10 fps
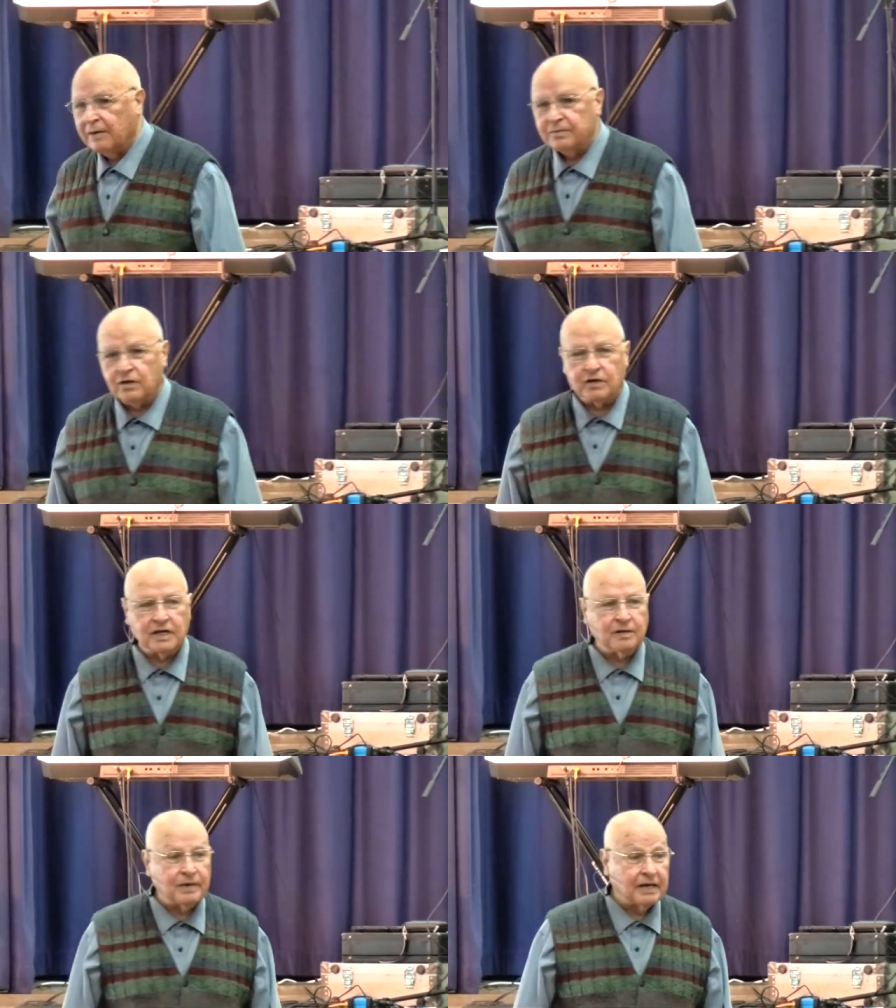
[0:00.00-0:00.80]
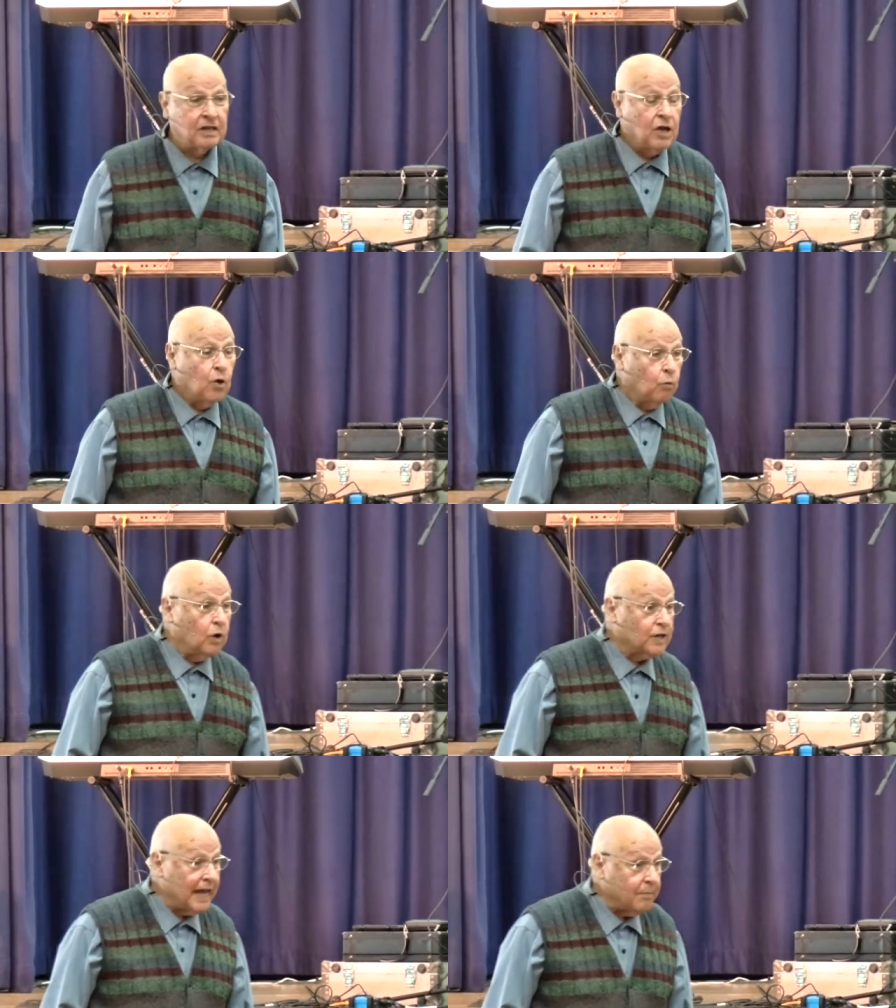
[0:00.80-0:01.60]
I'm talking about
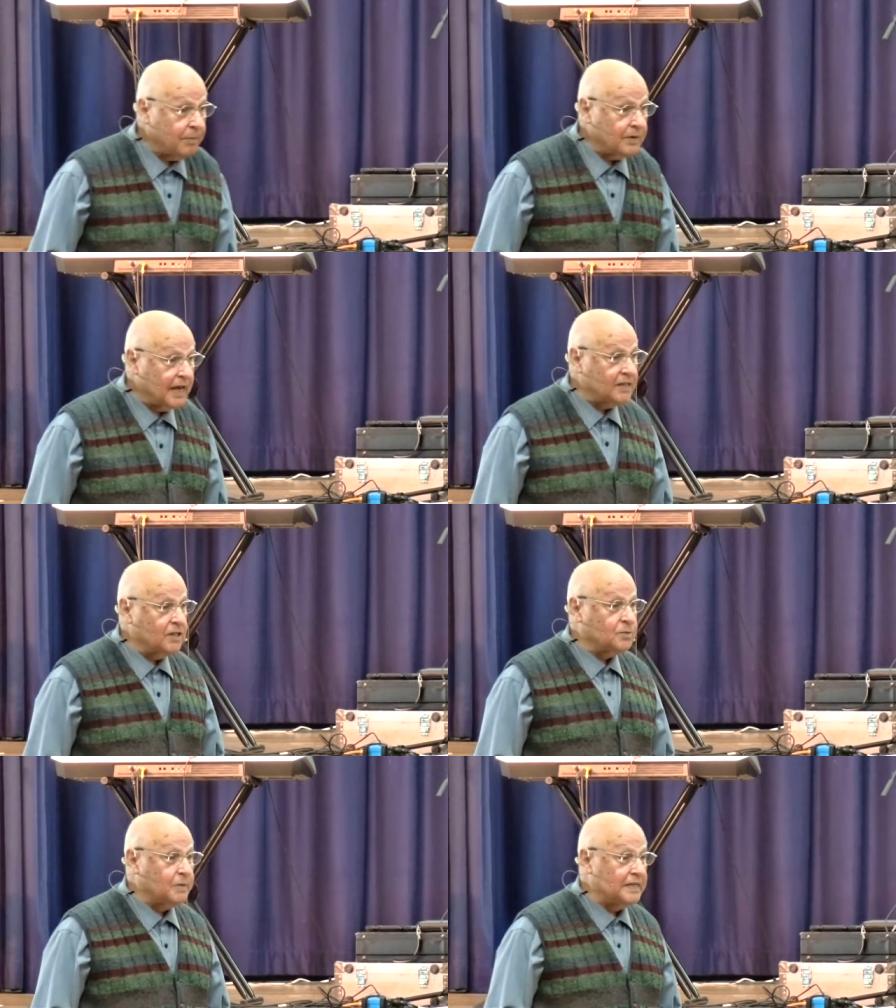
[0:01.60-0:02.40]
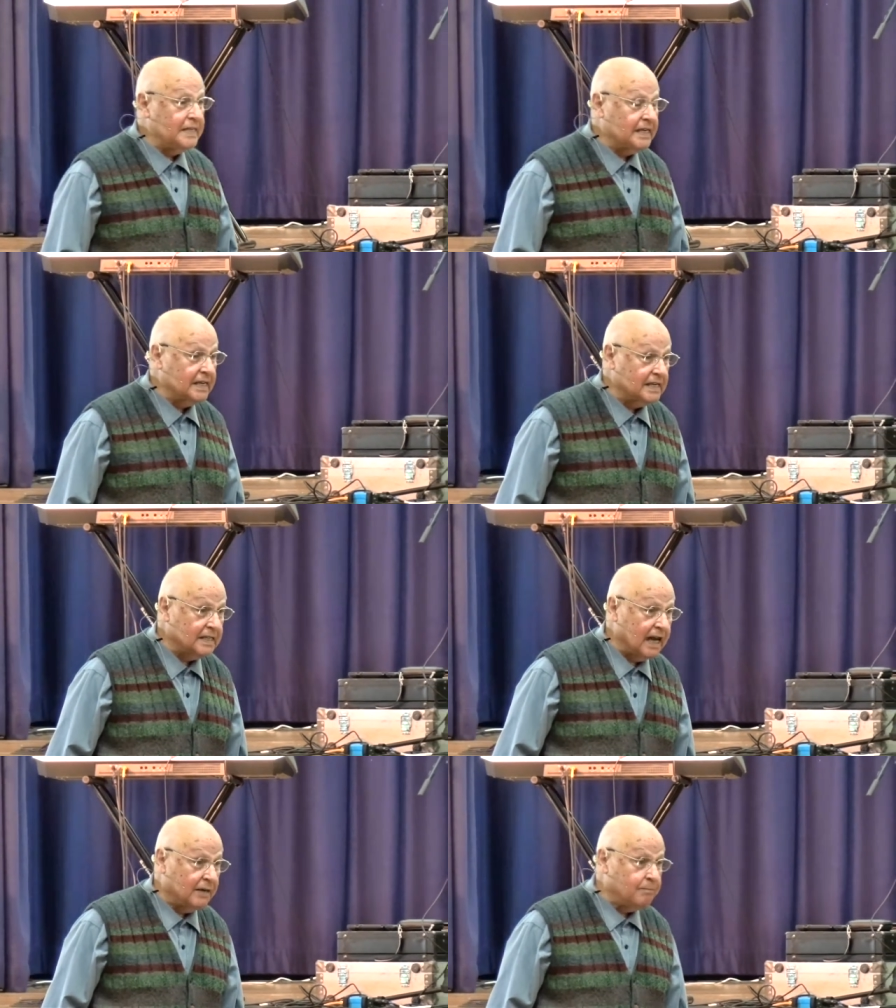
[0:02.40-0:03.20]
what happened at this particular
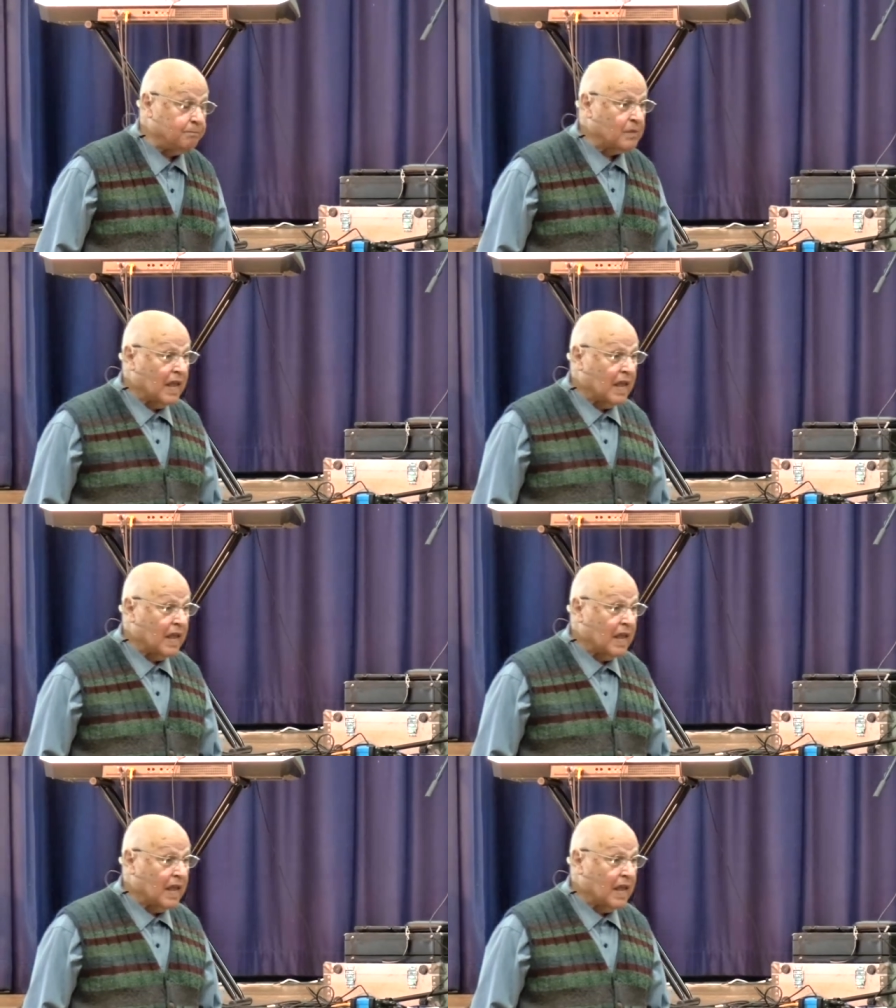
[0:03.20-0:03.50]
time.